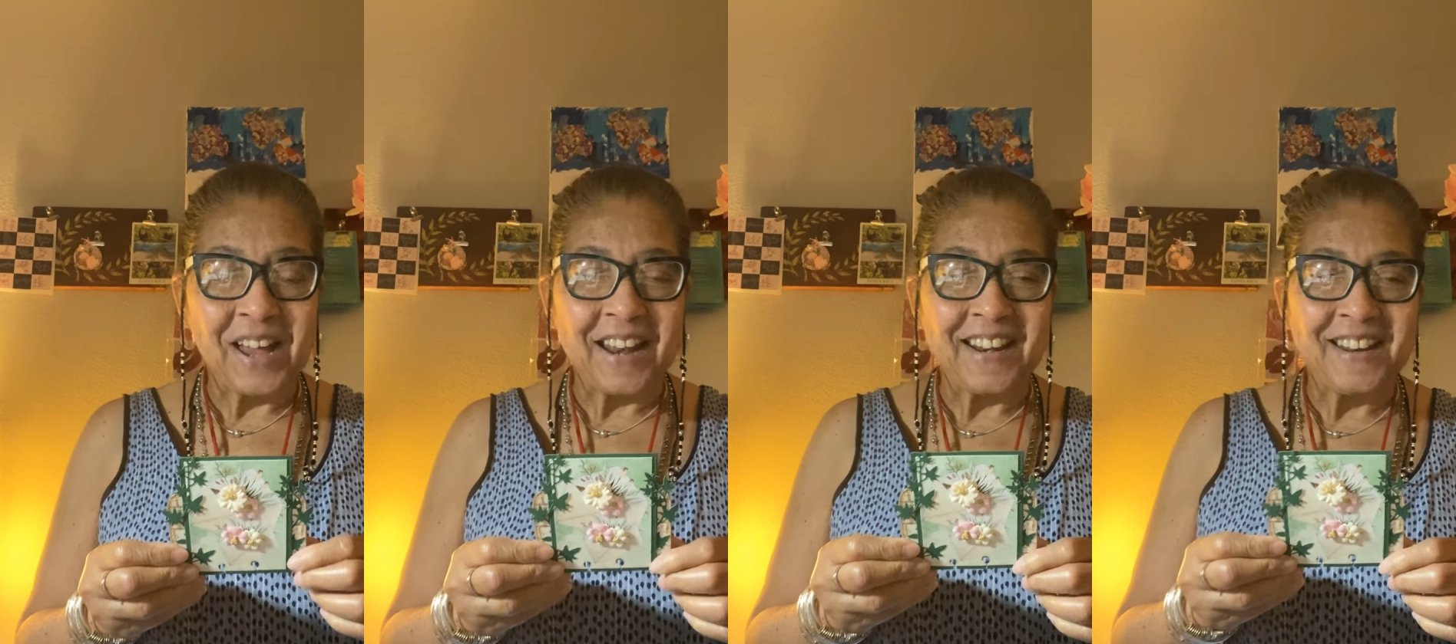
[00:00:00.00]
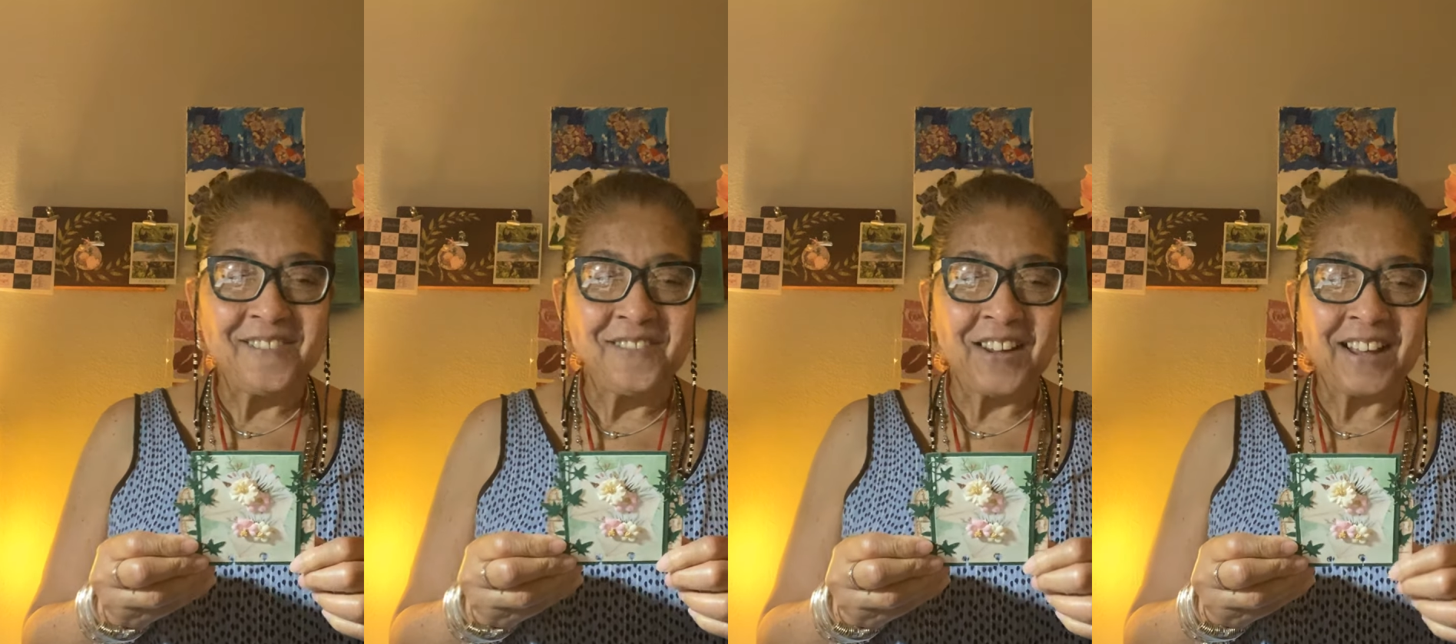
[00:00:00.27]
I
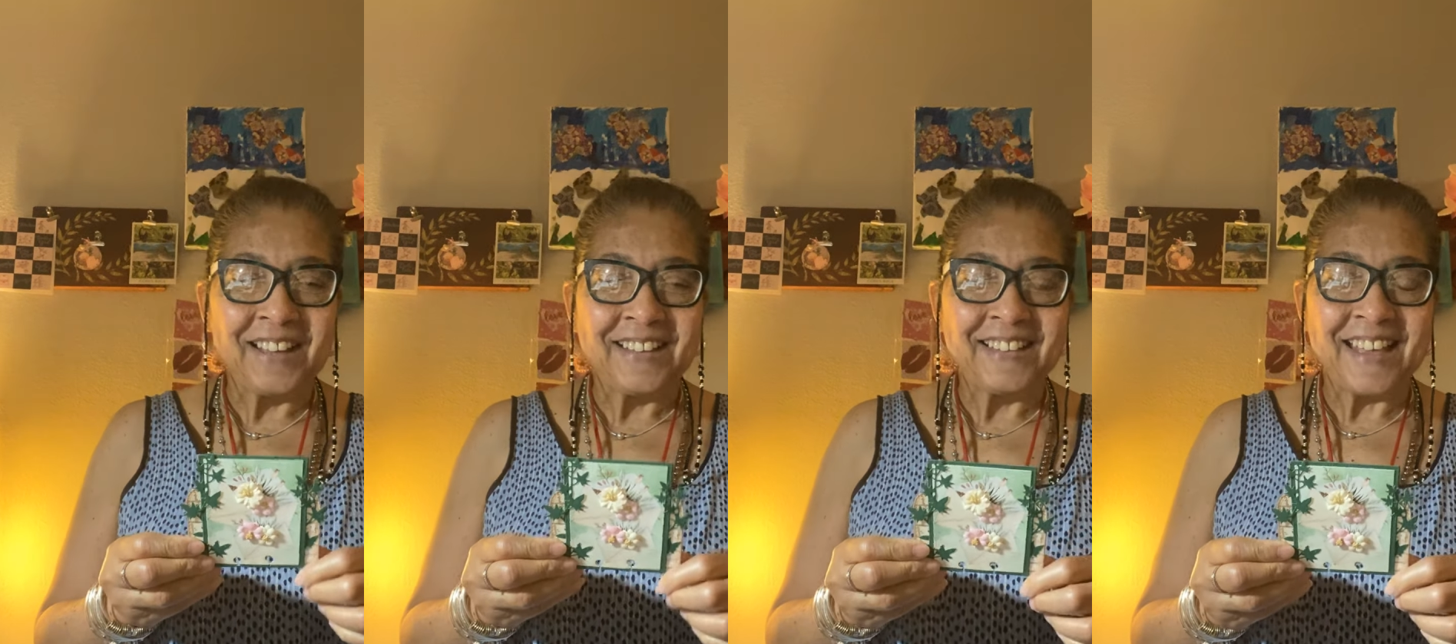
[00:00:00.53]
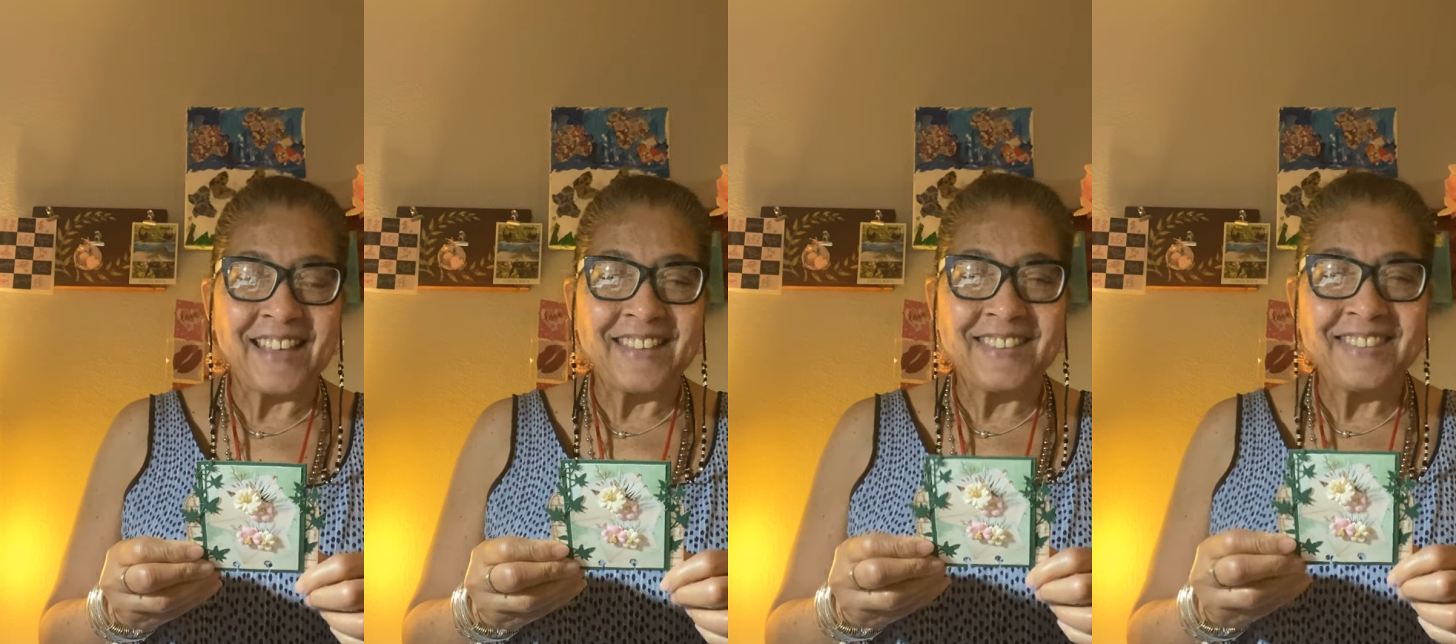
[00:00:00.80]
didn't
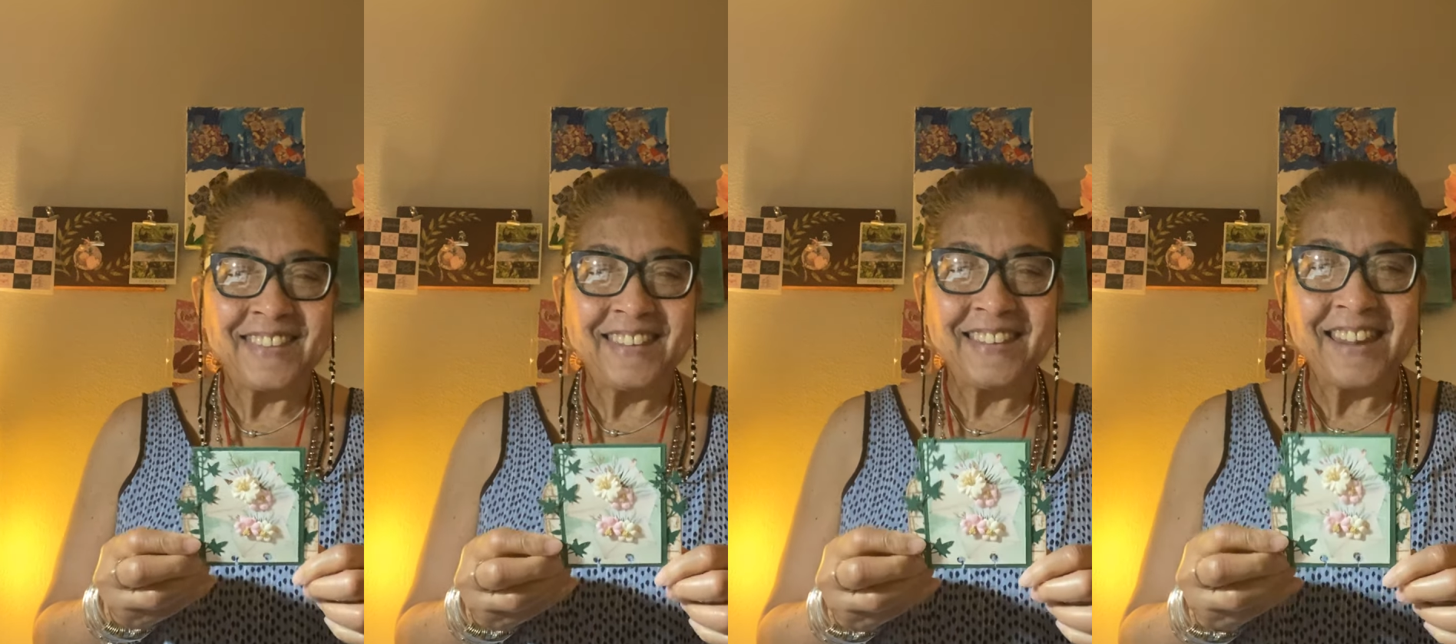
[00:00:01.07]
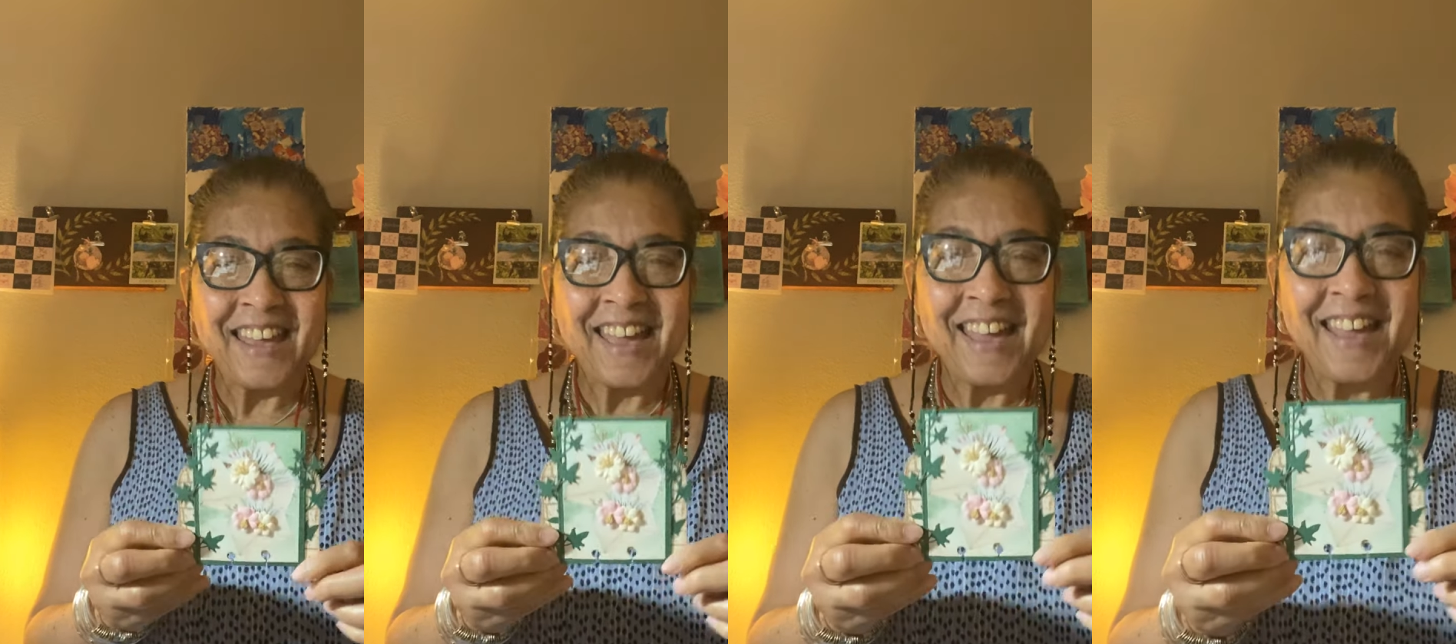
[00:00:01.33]
recognize the
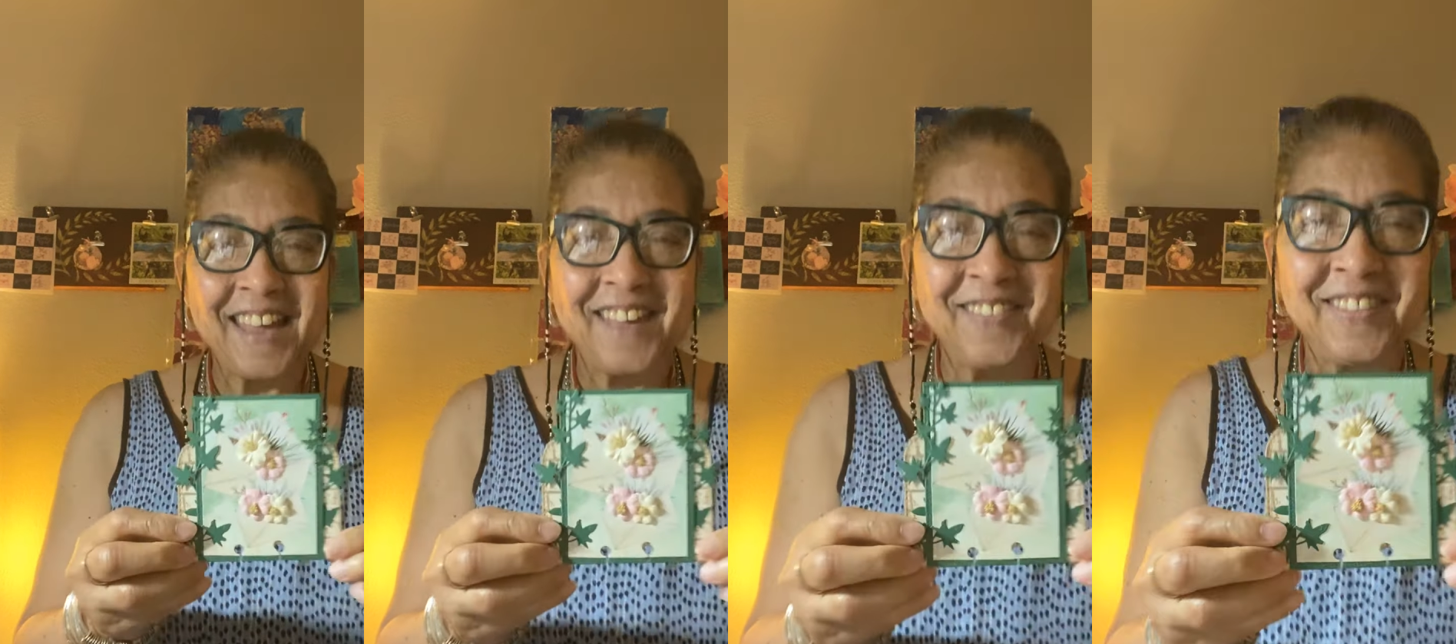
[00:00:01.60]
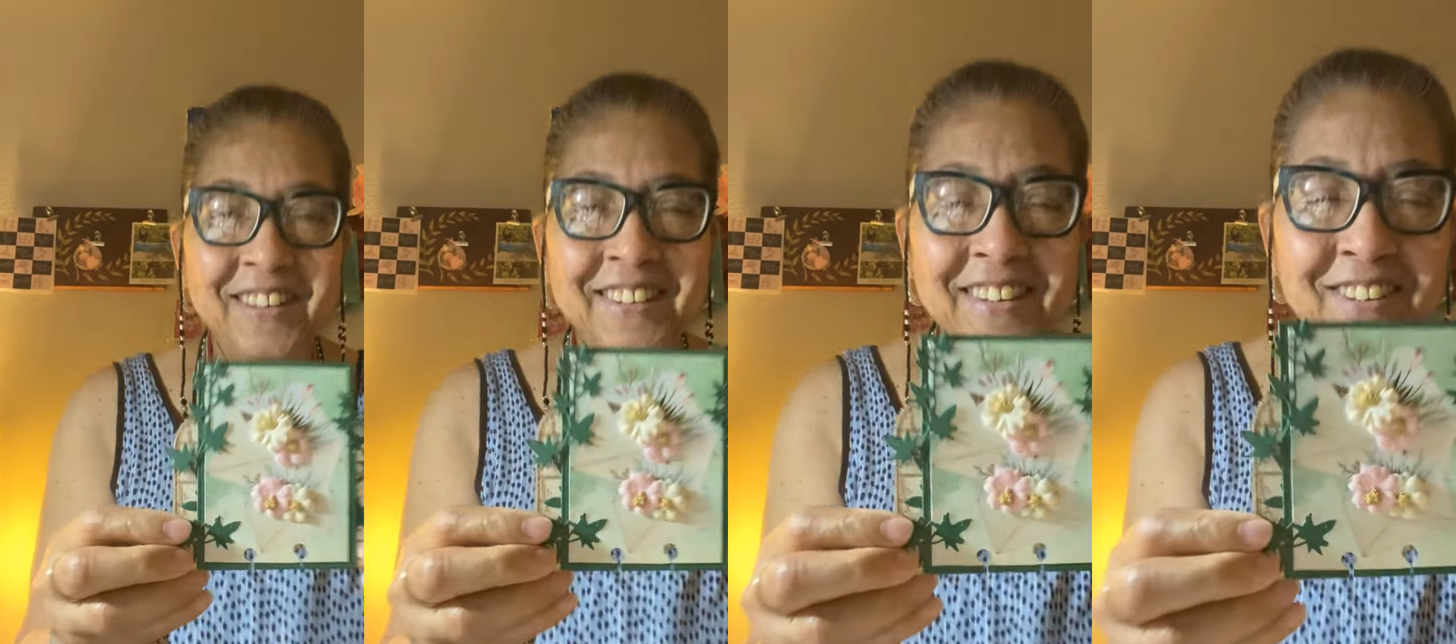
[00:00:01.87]
name.
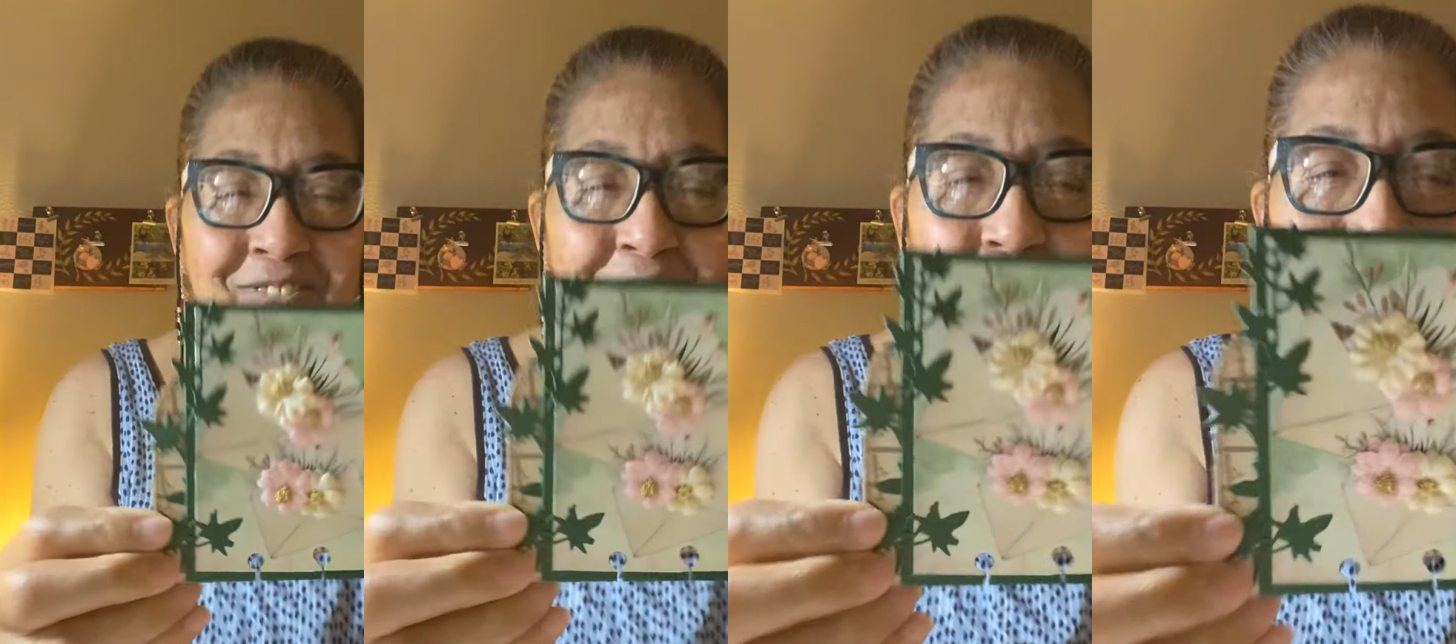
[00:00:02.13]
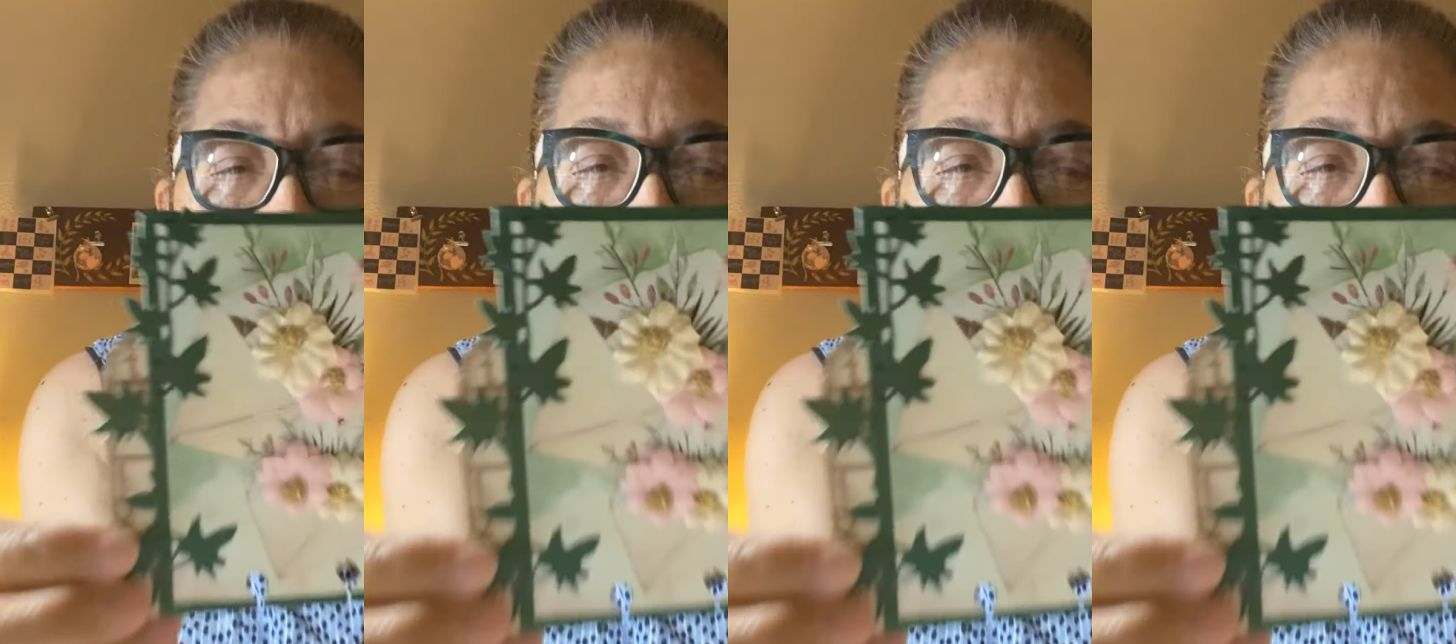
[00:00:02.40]
This is from